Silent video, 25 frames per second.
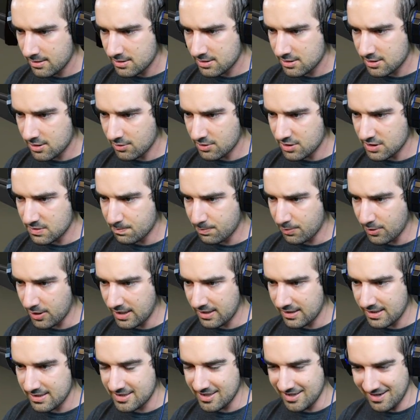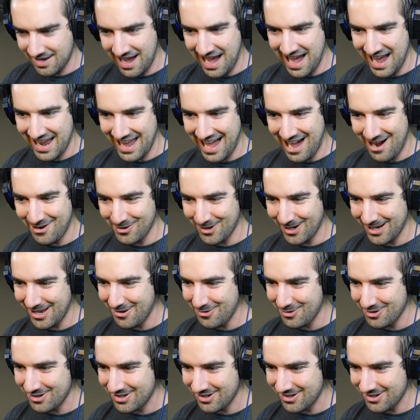Let's go just bring this in. Hi, how are
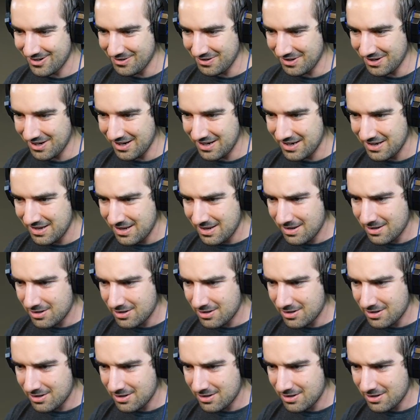you? You're doing good.